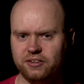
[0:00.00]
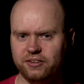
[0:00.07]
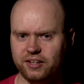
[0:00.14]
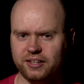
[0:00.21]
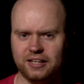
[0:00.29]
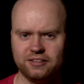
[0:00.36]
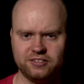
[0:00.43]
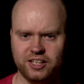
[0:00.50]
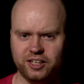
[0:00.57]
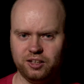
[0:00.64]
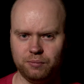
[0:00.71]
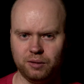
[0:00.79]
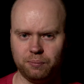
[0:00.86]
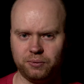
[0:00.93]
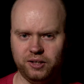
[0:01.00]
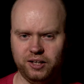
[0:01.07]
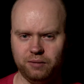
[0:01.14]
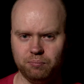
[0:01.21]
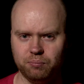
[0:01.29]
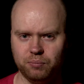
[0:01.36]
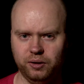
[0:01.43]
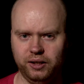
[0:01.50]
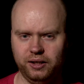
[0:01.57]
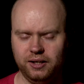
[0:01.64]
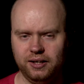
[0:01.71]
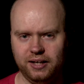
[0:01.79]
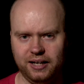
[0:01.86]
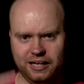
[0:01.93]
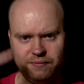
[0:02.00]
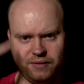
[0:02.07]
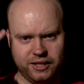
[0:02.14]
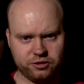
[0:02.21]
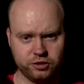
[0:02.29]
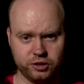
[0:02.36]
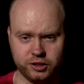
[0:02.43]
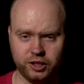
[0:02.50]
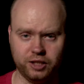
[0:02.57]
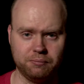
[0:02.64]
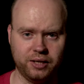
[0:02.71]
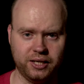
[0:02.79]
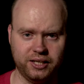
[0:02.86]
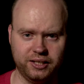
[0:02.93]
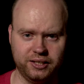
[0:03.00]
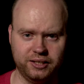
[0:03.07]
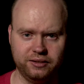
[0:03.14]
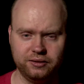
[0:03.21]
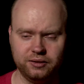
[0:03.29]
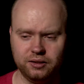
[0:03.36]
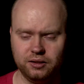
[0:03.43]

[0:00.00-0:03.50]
then that's not gonna be a problem, but I've actually cut my head